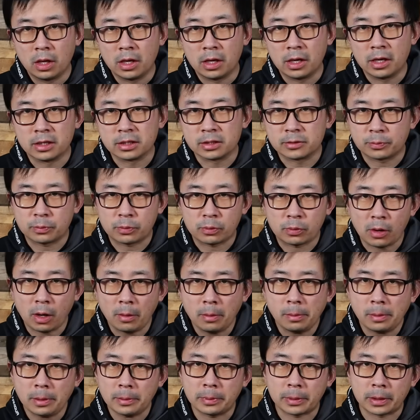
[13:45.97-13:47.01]
is
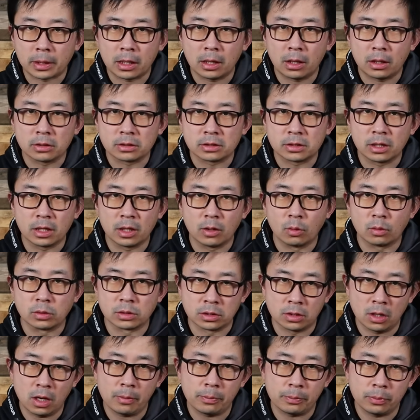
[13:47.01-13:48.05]
probably because it was
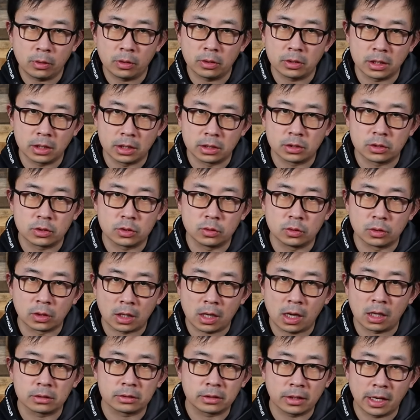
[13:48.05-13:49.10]
not put into the
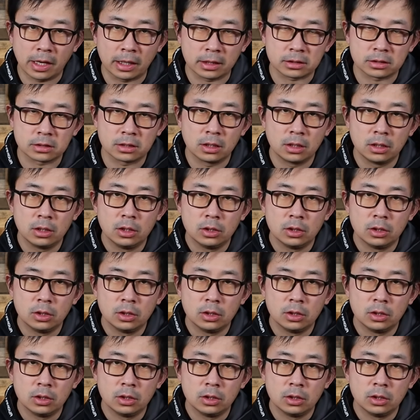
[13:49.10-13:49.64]
context